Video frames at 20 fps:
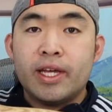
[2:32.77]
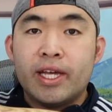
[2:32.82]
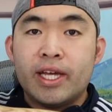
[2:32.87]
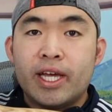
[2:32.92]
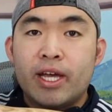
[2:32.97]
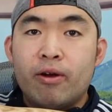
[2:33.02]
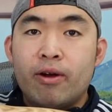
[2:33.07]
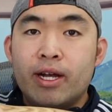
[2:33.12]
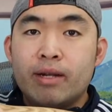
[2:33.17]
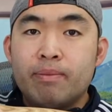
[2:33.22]

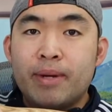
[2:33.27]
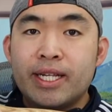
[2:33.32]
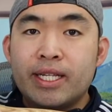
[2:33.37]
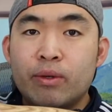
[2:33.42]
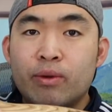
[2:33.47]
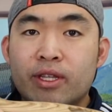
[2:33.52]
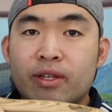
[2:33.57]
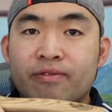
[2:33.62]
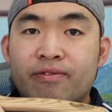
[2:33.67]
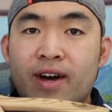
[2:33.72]
here is basically
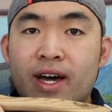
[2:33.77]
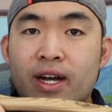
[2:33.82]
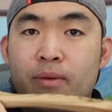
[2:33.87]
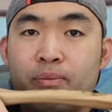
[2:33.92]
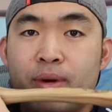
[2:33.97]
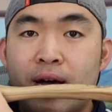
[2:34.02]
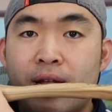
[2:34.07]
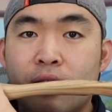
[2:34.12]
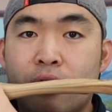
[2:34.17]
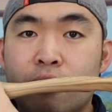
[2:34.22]
what the final
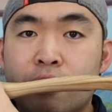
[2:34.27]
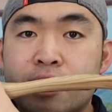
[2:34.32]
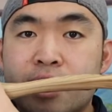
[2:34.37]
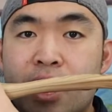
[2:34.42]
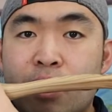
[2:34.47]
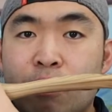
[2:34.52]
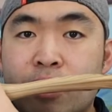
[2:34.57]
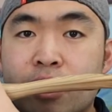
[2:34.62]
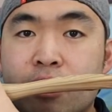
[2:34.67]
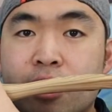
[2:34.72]
product looks
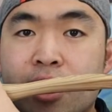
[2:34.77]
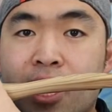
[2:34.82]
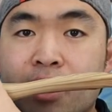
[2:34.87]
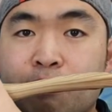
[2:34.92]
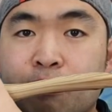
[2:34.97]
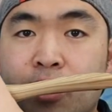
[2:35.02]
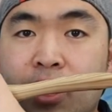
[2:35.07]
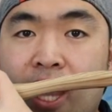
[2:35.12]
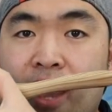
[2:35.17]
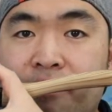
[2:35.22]
like when you guys
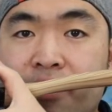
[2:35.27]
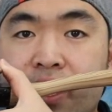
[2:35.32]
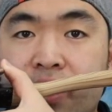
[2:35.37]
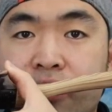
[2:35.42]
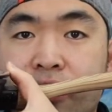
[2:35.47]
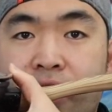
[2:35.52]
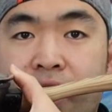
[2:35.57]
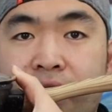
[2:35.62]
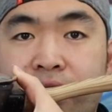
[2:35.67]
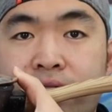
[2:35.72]
put everything
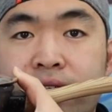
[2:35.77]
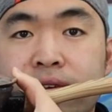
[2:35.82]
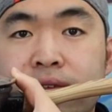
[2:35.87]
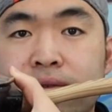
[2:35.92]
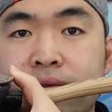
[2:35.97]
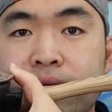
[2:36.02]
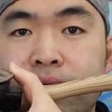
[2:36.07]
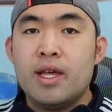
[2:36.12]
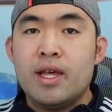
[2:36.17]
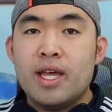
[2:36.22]
together.
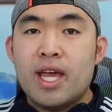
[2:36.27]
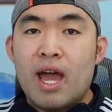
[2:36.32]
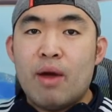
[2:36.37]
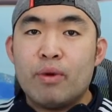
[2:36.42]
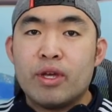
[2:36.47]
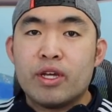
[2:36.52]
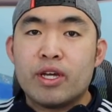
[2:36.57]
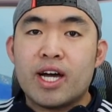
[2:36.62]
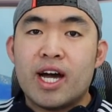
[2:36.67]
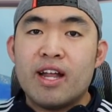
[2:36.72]
And
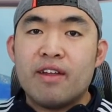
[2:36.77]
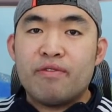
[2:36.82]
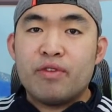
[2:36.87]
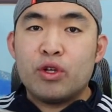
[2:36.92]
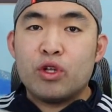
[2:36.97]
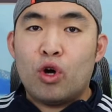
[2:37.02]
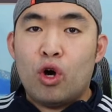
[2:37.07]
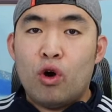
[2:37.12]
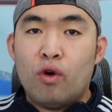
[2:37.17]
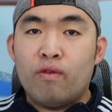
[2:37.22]
when you guys
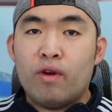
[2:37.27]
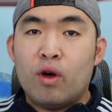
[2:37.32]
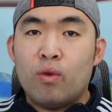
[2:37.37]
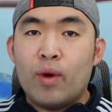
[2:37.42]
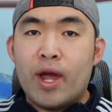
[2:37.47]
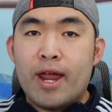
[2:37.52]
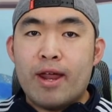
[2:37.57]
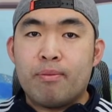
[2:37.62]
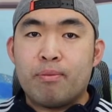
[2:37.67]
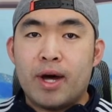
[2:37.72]
feel the overall
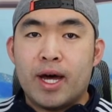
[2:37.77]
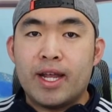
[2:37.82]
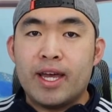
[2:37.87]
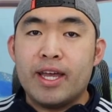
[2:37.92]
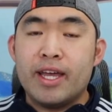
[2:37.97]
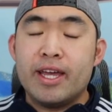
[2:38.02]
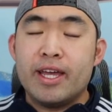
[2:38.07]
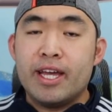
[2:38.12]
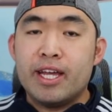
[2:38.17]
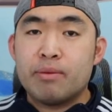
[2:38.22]
weight of the product,
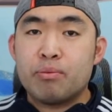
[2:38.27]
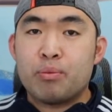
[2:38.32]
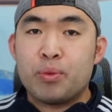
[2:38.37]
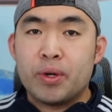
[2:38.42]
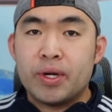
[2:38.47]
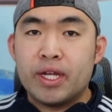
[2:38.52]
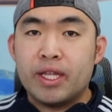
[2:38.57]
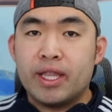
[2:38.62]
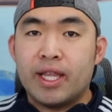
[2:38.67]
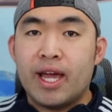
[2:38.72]
it is
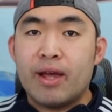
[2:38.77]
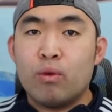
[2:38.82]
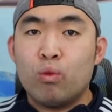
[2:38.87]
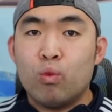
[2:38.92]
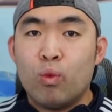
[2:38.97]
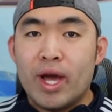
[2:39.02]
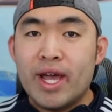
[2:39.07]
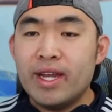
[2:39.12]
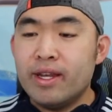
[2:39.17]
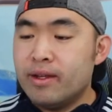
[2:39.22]
pretty
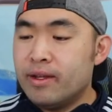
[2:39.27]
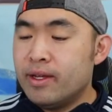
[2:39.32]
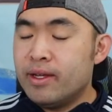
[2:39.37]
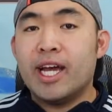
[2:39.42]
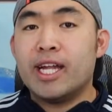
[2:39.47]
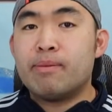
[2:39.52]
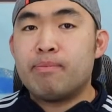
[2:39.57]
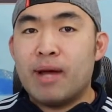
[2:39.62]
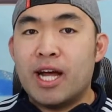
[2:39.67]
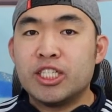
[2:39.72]
lightweight,
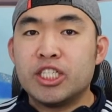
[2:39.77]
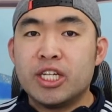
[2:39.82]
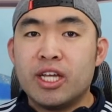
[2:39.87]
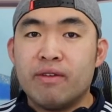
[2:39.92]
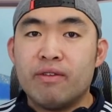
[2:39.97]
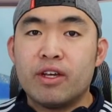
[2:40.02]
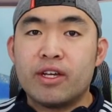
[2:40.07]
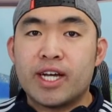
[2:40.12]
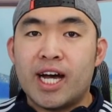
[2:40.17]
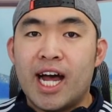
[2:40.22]
especially
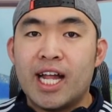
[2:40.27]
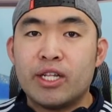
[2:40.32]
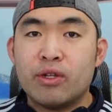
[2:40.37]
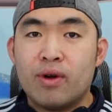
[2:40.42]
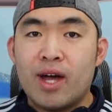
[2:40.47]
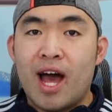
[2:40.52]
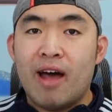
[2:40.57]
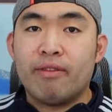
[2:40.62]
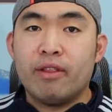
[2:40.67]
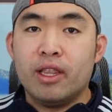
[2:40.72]
if you guys
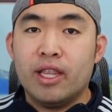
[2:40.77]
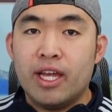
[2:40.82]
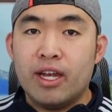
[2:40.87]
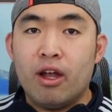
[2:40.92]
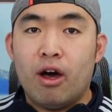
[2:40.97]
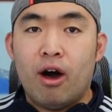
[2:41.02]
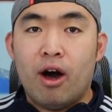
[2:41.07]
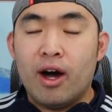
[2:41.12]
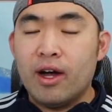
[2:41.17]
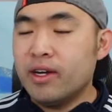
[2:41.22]
don't have the lid
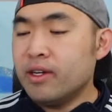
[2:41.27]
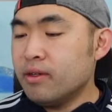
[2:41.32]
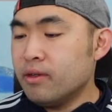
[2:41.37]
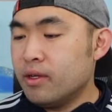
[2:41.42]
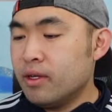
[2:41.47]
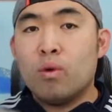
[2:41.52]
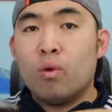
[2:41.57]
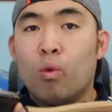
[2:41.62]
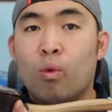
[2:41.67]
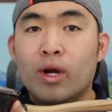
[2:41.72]
on.
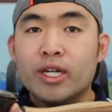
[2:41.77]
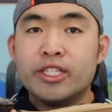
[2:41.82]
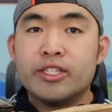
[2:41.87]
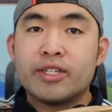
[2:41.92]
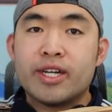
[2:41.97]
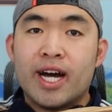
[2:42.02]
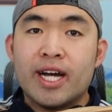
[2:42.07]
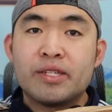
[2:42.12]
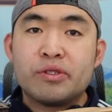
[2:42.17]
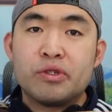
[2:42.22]
Once you
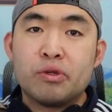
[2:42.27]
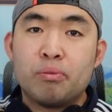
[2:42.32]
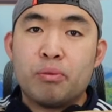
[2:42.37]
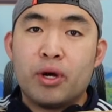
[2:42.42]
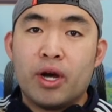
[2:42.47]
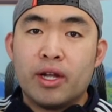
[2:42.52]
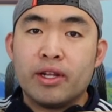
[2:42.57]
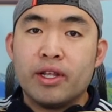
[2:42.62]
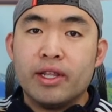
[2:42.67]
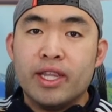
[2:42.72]
guys do
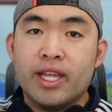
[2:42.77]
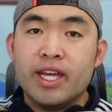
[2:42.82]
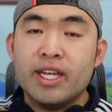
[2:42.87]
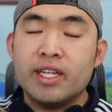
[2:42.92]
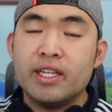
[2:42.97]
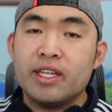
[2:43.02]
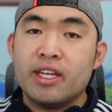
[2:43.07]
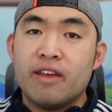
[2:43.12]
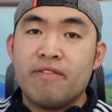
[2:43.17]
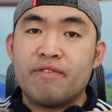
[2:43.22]
put on the
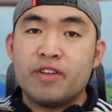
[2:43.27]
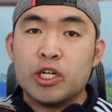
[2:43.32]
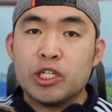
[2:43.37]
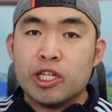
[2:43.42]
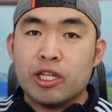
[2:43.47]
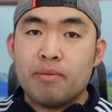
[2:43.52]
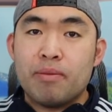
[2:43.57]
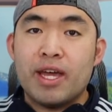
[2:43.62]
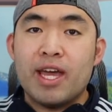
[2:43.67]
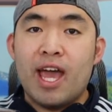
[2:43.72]
lid, it feels
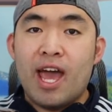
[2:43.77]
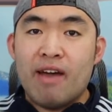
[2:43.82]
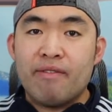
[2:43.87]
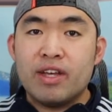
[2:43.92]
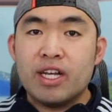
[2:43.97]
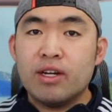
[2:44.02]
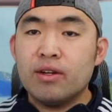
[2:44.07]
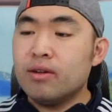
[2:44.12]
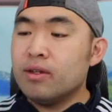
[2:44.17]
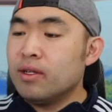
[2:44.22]
a little bit
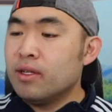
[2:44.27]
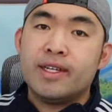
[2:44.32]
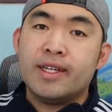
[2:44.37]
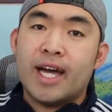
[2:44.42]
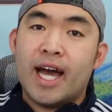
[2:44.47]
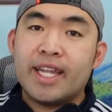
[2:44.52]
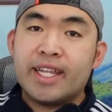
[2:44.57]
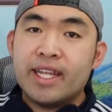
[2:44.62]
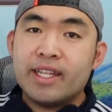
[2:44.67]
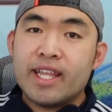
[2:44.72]
heavier.
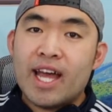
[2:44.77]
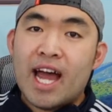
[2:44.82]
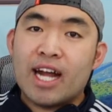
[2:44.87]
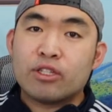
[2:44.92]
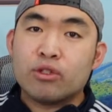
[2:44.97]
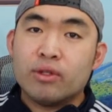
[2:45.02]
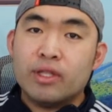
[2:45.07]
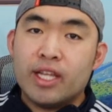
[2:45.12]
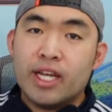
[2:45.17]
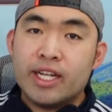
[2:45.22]
I think the
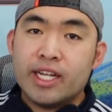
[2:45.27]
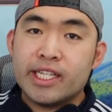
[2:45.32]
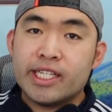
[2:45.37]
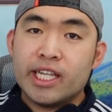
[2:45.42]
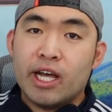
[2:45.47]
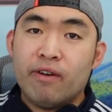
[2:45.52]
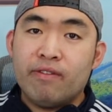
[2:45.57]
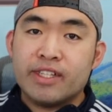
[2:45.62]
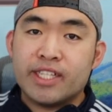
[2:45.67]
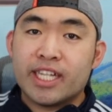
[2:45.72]
actual lid
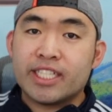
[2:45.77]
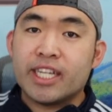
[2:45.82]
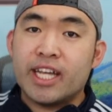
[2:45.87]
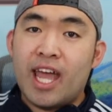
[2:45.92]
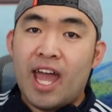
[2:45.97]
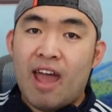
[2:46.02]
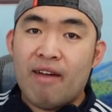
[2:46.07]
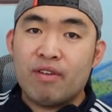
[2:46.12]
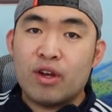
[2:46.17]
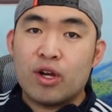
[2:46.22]
itself is actually
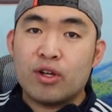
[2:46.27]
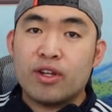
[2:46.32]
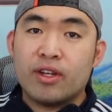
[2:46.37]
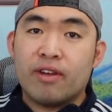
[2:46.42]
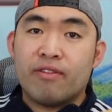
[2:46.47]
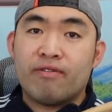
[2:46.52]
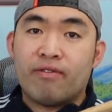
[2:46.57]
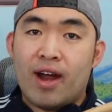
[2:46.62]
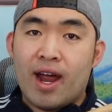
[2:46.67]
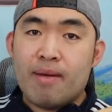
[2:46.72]
heavier than
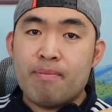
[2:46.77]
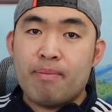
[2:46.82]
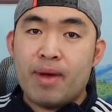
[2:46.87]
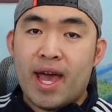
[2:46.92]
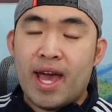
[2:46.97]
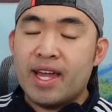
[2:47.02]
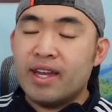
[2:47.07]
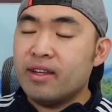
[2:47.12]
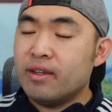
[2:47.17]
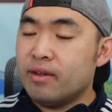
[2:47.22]
the frying
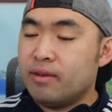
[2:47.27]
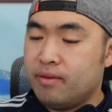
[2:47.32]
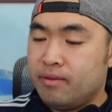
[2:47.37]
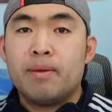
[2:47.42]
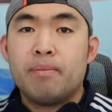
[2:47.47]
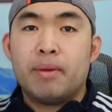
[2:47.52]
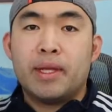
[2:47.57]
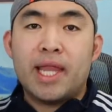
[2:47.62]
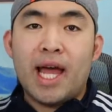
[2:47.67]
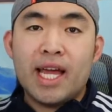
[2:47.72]
pan.
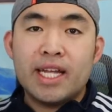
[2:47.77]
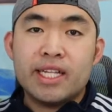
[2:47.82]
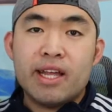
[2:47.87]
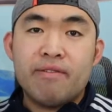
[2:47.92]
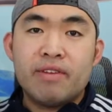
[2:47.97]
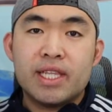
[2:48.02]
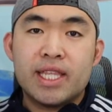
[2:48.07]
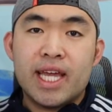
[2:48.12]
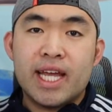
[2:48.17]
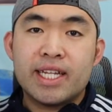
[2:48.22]
But that is
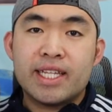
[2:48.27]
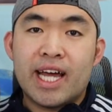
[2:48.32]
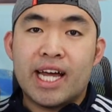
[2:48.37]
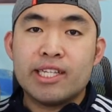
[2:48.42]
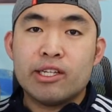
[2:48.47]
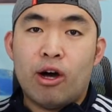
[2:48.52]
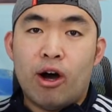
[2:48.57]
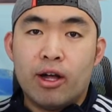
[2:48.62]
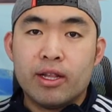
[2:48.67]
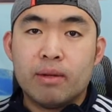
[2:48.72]
everything
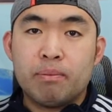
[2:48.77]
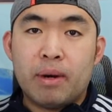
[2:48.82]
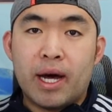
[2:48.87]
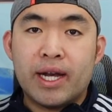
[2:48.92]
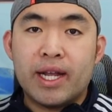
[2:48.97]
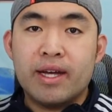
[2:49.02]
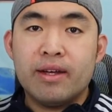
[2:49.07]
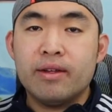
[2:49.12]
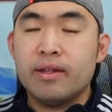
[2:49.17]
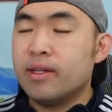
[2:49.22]
that's on the
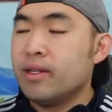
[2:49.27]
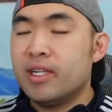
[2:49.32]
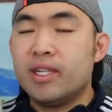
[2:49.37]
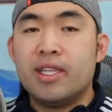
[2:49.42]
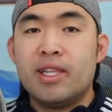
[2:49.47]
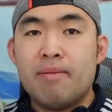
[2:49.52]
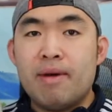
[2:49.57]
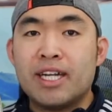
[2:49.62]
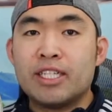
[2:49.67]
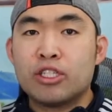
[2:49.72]
product.
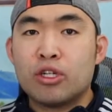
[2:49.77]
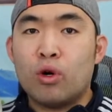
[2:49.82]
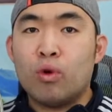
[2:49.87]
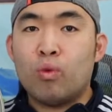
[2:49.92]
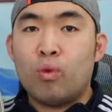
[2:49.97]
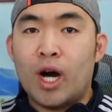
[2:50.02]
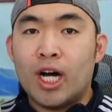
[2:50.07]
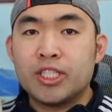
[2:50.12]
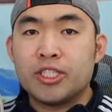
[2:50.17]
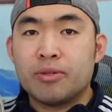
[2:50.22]
Let me actually go
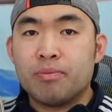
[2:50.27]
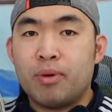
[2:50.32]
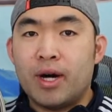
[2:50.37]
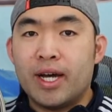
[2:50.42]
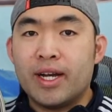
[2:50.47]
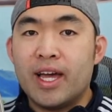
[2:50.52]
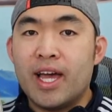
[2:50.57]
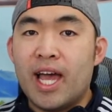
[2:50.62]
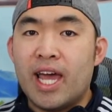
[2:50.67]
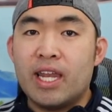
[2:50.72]
wash the
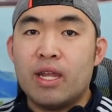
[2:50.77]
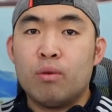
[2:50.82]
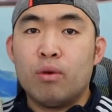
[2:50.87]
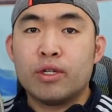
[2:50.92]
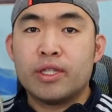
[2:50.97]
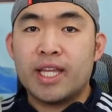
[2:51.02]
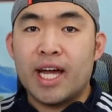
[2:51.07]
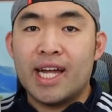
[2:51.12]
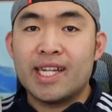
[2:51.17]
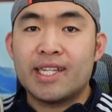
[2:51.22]
product and then
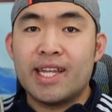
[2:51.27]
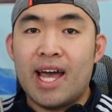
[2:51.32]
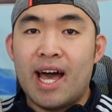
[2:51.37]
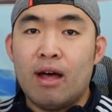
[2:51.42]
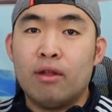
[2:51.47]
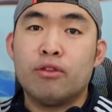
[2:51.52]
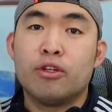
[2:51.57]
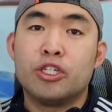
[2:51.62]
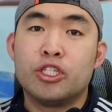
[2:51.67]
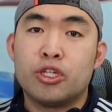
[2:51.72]
we'll test it
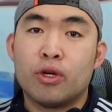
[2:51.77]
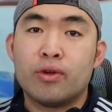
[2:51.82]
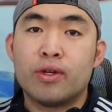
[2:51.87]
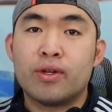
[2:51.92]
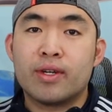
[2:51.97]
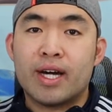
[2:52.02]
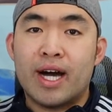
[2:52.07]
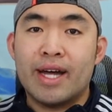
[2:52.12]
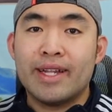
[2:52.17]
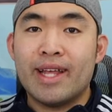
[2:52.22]
out to show you
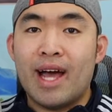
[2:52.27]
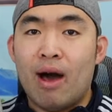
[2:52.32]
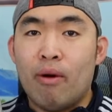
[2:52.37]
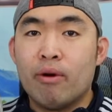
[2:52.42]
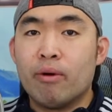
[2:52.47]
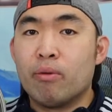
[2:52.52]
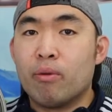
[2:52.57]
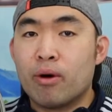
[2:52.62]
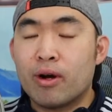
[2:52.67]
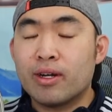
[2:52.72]
guys
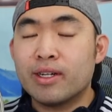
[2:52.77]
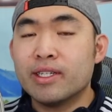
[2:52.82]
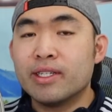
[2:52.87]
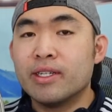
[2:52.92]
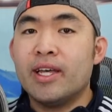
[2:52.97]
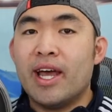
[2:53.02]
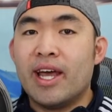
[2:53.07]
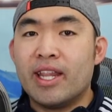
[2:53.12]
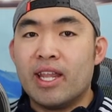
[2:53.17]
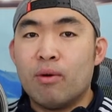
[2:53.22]
how it works.
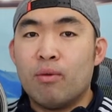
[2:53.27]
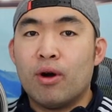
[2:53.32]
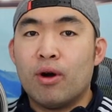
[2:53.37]
And then